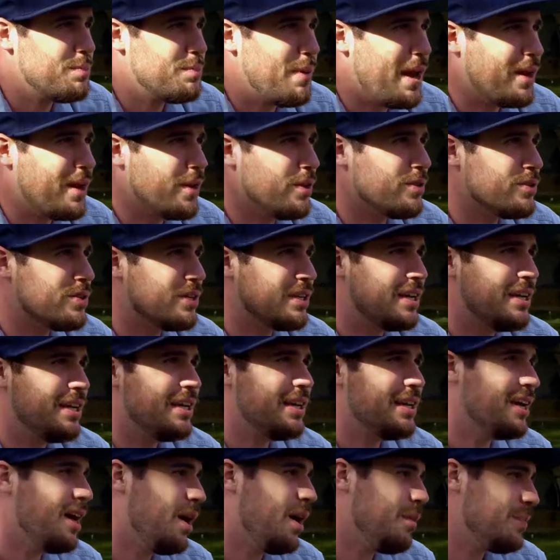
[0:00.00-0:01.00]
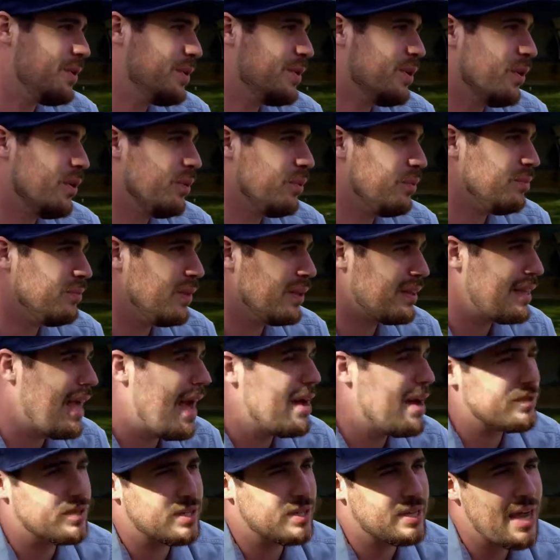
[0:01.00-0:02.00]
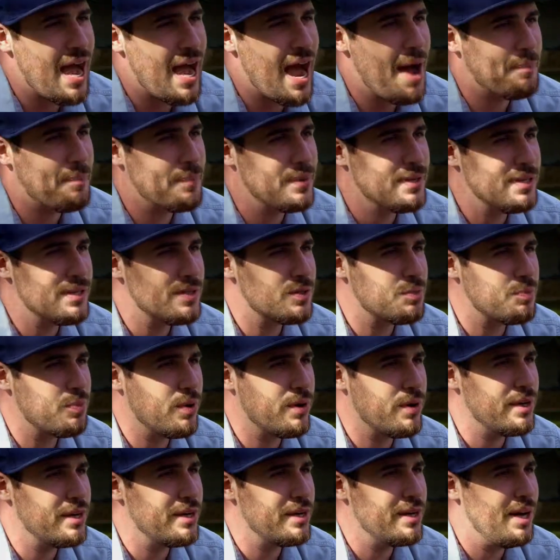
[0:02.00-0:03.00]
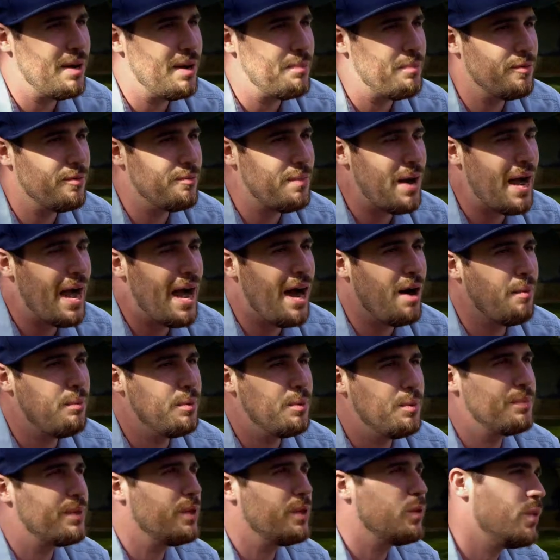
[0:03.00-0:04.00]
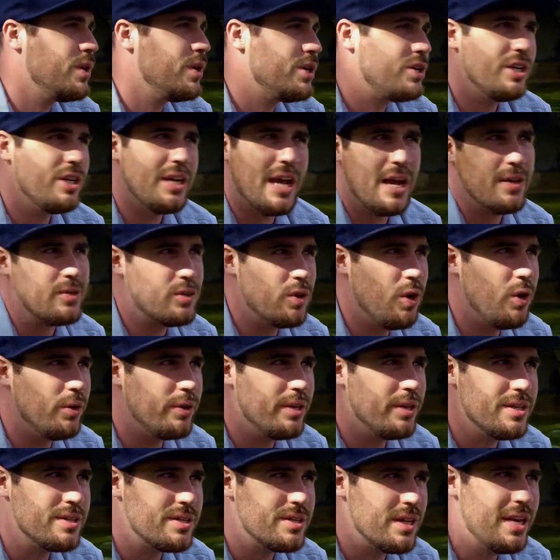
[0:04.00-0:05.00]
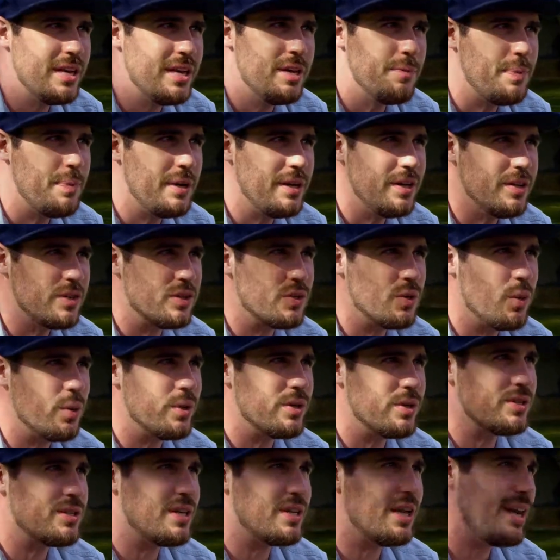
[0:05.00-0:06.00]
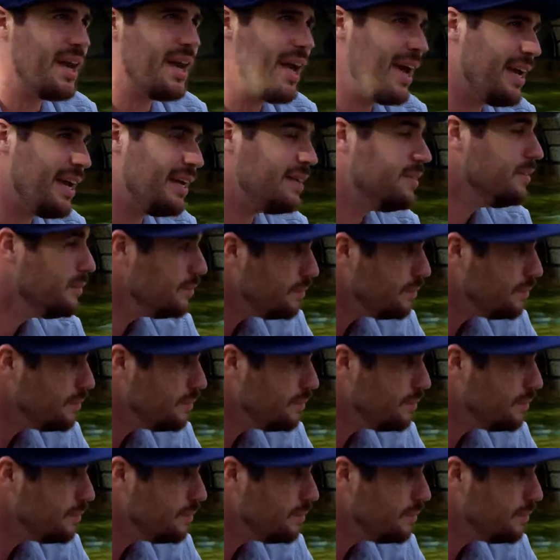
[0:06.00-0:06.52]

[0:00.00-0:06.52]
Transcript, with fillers: makers and getting up, you know, a thousand copies printed up of my album, then reaching out to all these independent stores and saying, hey,